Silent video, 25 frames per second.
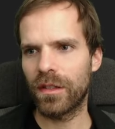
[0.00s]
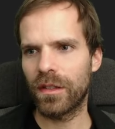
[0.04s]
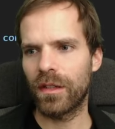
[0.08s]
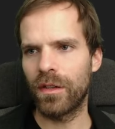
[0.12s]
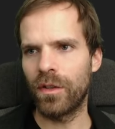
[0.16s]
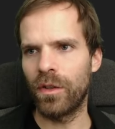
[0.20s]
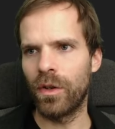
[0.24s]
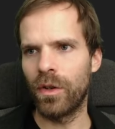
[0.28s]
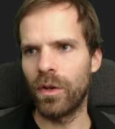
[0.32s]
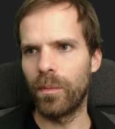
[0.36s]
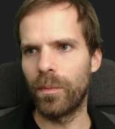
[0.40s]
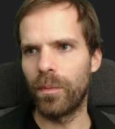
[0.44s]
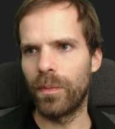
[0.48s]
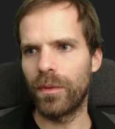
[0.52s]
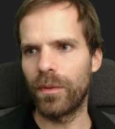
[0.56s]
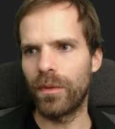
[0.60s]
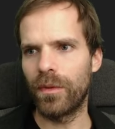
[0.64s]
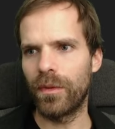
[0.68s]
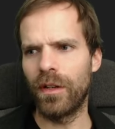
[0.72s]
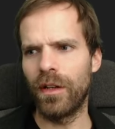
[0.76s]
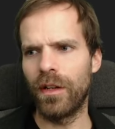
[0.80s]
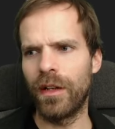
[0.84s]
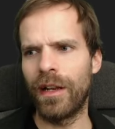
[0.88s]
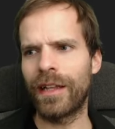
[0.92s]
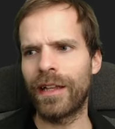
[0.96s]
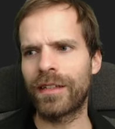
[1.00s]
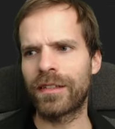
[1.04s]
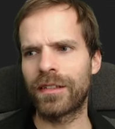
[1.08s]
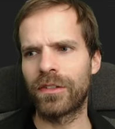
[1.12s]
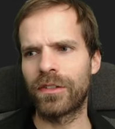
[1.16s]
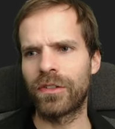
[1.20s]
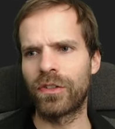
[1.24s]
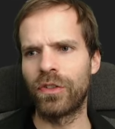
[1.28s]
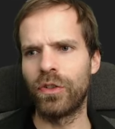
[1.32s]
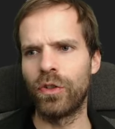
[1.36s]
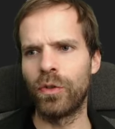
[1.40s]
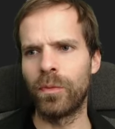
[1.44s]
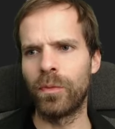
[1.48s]
Nope. Let's
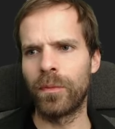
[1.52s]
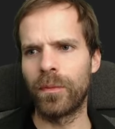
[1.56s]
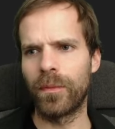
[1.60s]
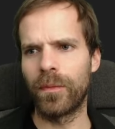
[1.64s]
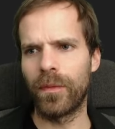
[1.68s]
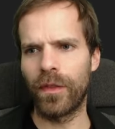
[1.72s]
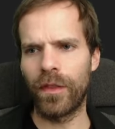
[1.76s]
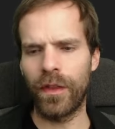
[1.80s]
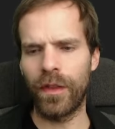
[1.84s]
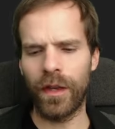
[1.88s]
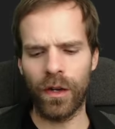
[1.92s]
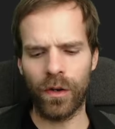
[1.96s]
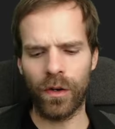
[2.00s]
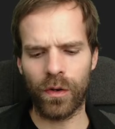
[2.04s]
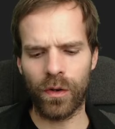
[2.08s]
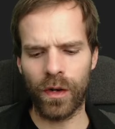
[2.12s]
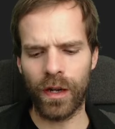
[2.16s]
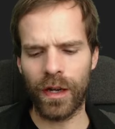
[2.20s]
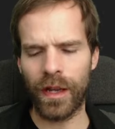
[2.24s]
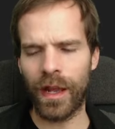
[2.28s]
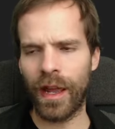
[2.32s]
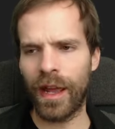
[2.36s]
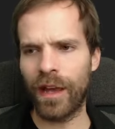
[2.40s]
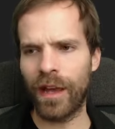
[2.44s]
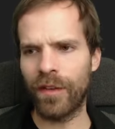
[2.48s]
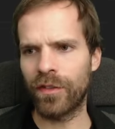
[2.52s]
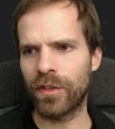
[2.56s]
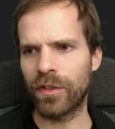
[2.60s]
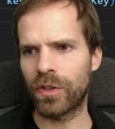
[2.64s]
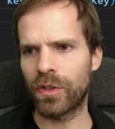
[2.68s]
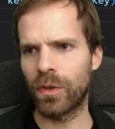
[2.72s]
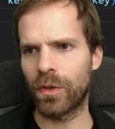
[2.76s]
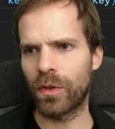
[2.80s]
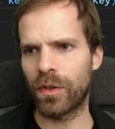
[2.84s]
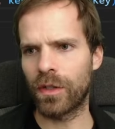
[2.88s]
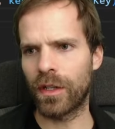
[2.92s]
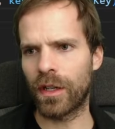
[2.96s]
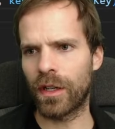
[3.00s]
assume they already have a
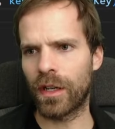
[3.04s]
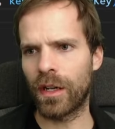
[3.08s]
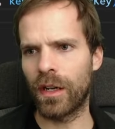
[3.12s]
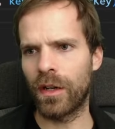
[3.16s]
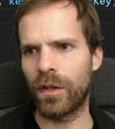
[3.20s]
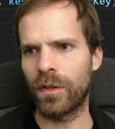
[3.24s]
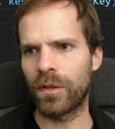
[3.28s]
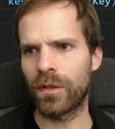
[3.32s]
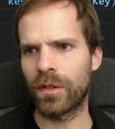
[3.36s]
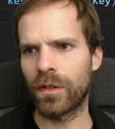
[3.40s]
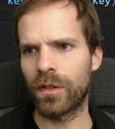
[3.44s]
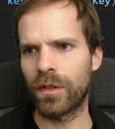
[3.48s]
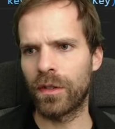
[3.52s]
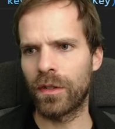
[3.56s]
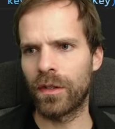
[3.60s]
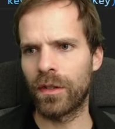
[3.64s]
token account,